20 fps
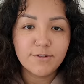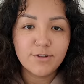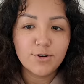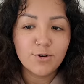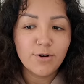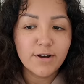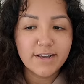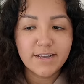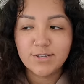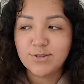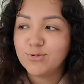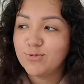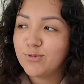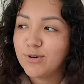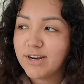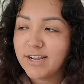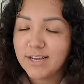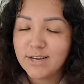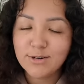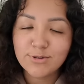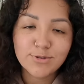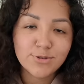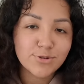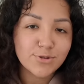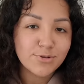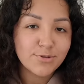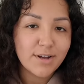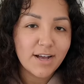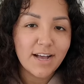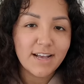you know, I guess what I go
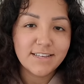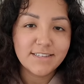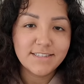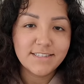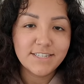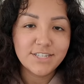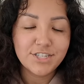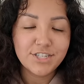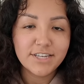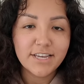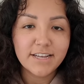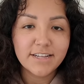through as teaching